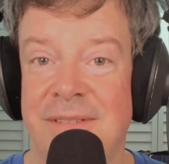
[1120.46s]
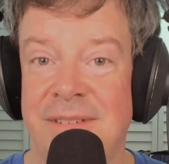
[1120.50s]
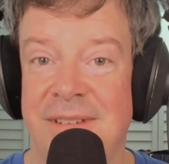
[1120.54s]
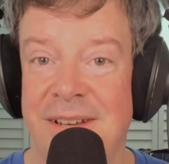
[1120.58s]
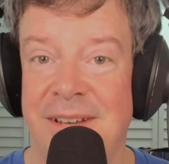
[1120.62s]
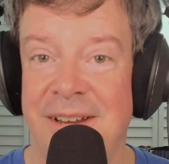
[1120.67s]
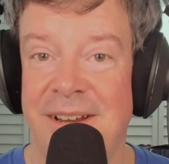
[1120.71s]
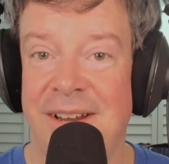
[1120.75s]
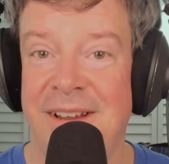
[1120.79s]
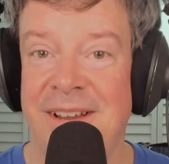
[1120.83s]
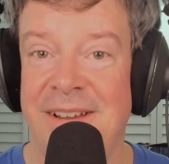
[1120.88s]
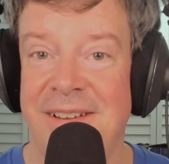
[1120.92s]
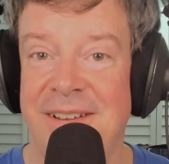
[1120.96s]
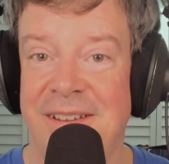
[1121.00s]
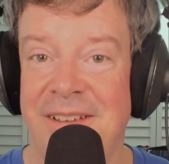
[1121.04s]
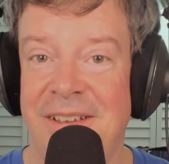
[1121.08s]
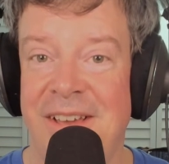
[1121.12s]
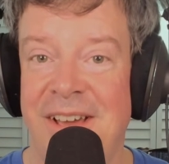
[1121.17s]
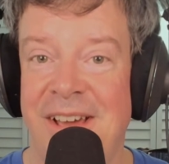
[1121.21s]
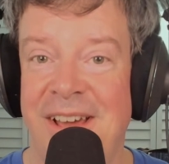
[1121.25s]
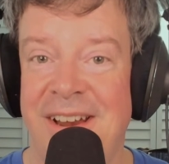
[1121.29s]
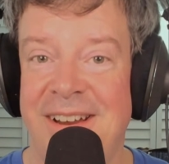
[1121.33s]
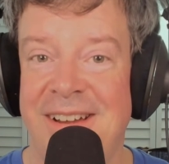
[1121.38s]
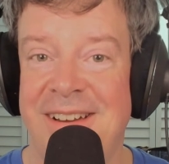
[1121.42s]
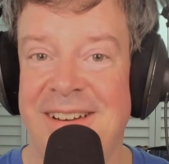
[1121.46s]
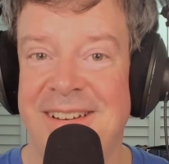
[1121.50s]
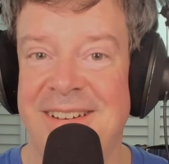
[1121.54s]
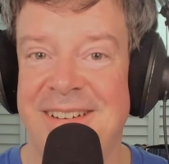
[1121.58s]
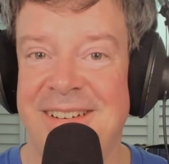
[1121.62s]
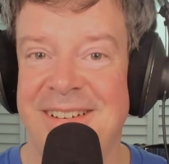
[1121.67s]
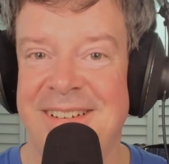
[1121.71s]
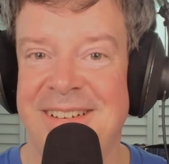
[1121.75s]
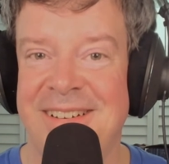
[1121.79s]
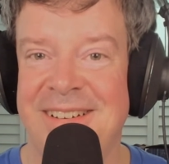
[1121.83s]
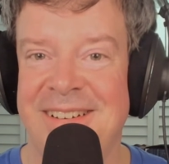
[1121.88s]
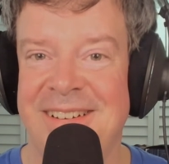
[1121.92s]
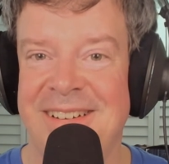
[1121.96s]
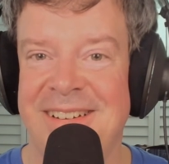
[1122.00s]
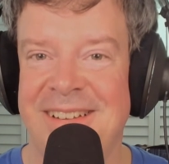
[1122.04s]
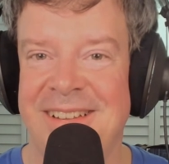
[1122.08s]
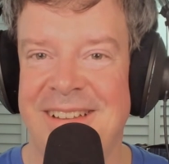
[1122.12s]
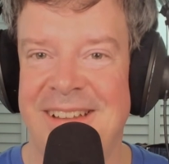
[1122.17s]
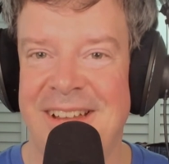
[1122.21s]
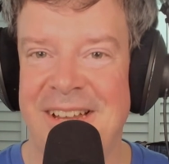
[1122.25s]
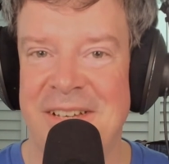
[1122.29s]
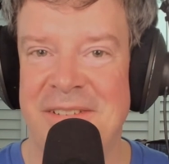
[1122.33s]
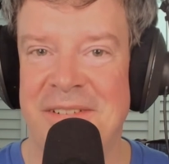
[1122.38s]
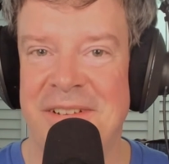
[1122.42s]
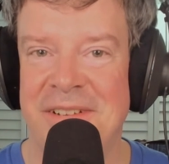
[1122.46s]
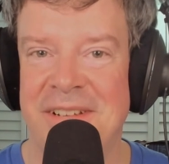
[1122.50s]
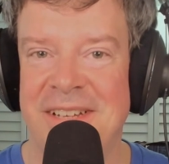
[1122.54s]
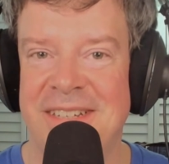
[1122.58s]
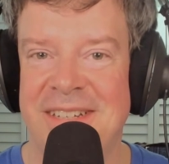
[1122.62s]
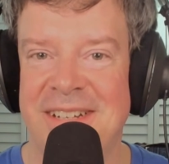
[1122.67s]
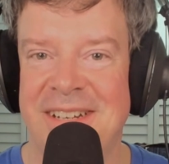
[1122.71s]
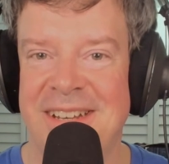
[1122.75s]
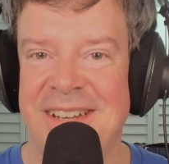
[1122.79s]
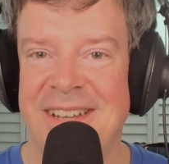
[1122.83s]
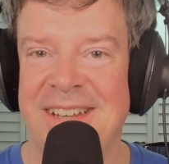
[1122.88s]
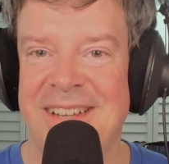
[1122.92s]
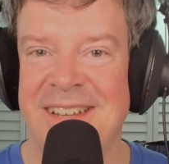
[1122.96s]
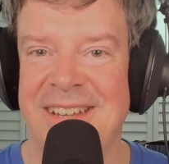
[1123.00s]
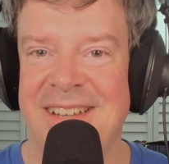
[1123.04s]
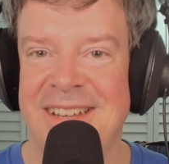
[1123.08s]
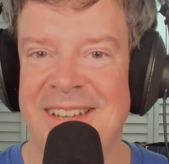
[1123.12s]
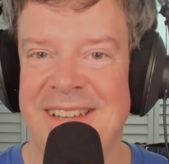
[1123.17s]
Yeah, you got it. Thanks for listening.